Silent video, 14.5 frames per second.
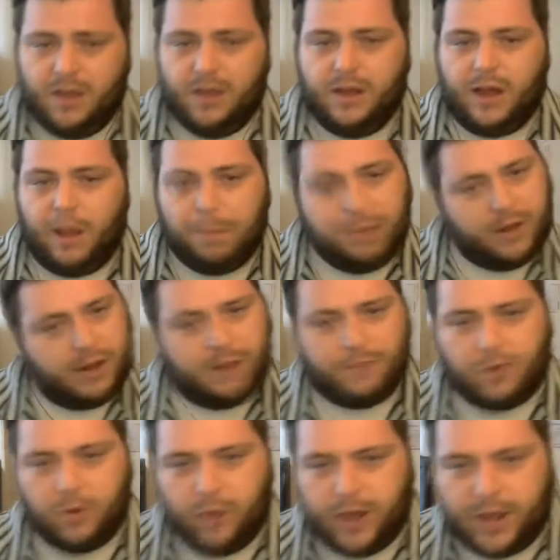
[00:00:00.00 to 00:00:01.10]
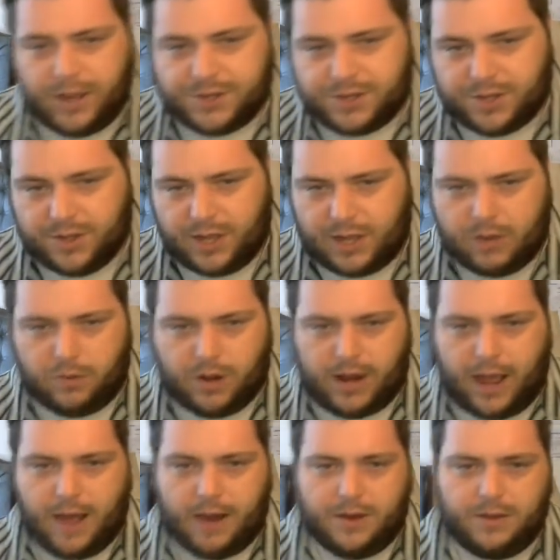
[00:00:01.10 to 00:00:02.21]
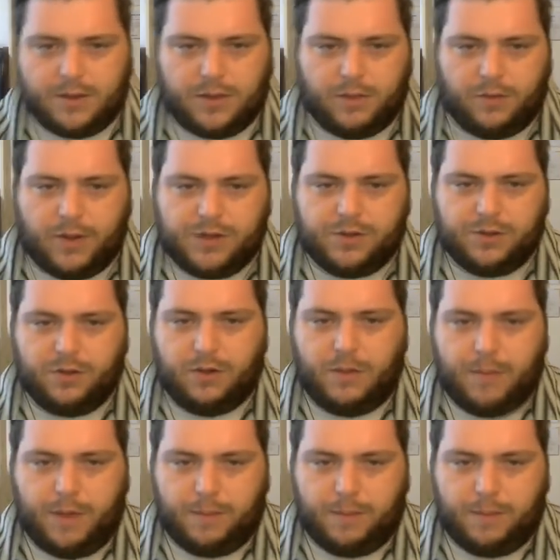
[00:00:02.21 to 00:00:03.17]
a couple of different ways that you could end the rental agreement.